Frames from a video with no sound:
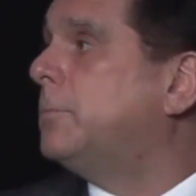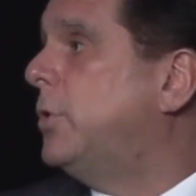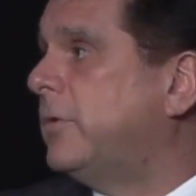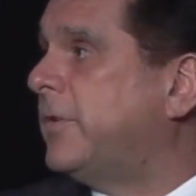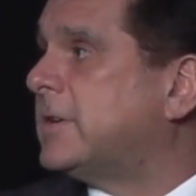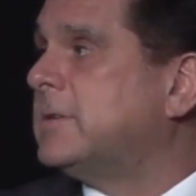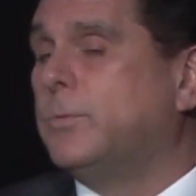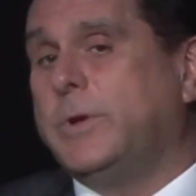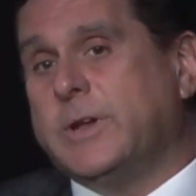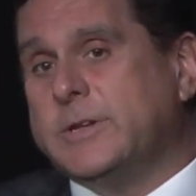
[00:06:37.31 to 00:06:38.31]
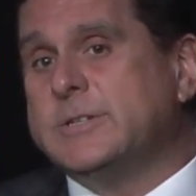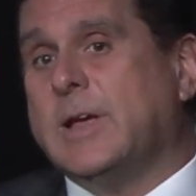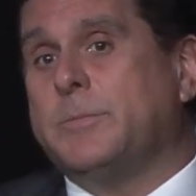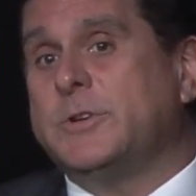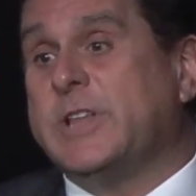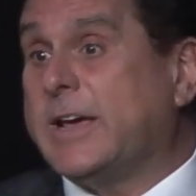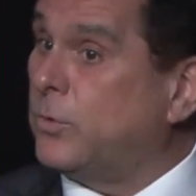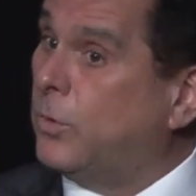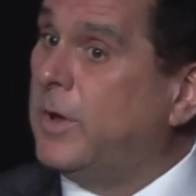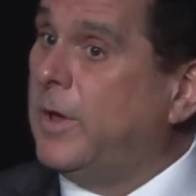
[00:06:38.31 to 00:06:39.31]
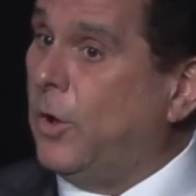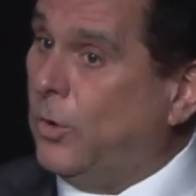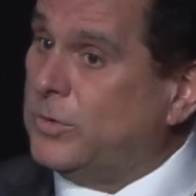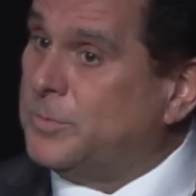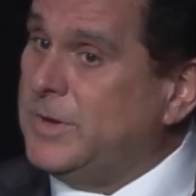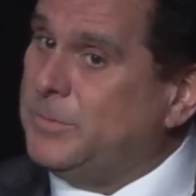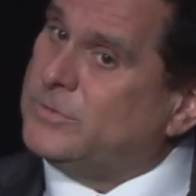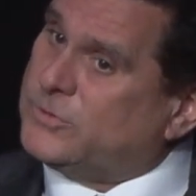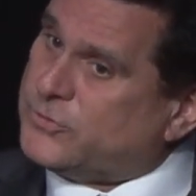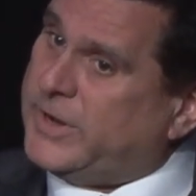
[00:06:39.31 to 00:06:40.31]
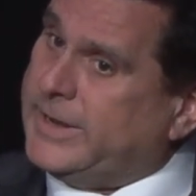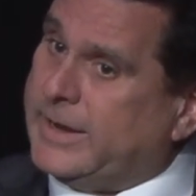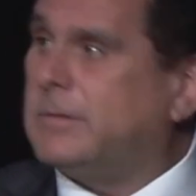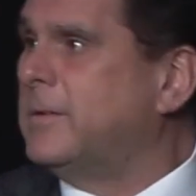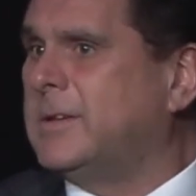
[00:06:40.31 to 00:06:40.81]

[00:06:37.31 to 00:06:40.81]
Perfect, we can establish that. Or older people, training.